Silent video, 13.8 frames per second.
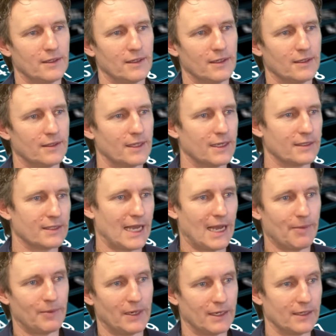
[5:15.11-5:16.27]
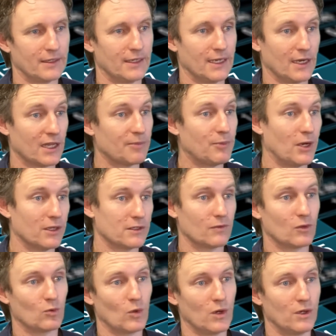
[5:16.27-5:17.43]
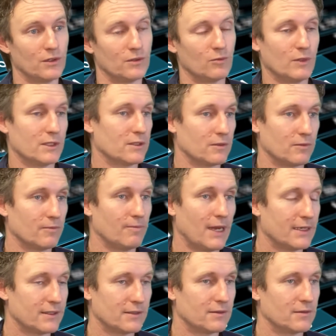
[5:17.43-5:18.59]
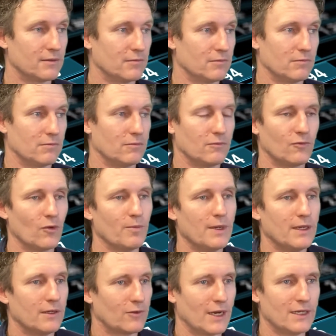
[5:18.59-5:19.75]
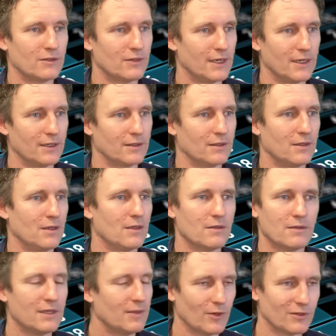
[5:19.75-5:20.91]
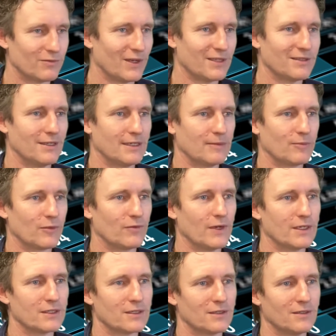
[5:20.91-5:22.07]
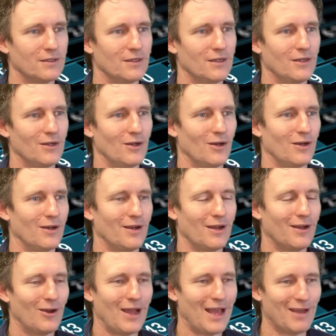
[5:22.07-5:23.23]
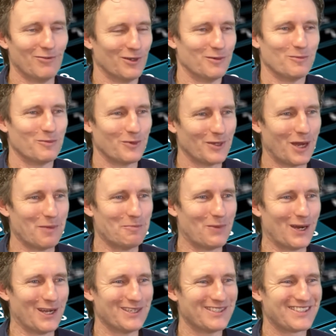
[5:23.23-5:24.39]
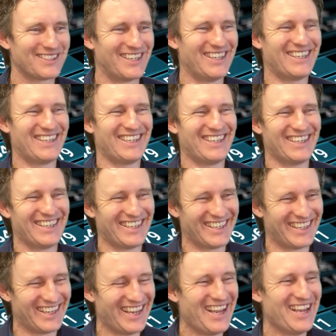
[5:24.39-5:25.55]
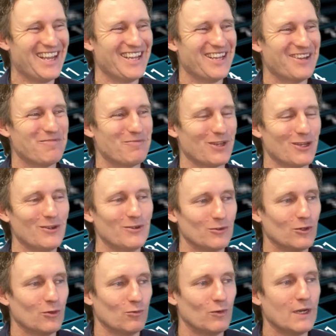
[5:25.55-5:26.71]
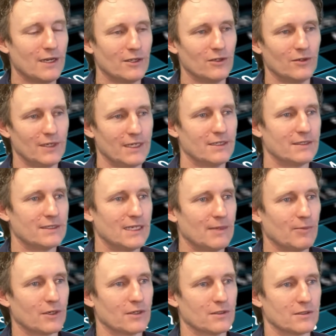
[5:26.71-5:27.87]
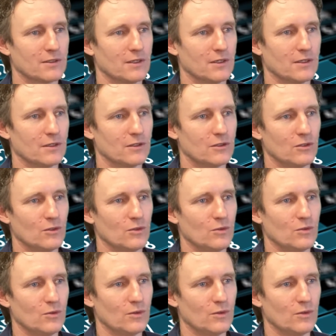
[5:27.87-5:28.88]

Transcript: things are happening in other parts of the world, which makes, for me, grain trading the most fascinating profession ever. But I'm biased. But you really do need to see, because the two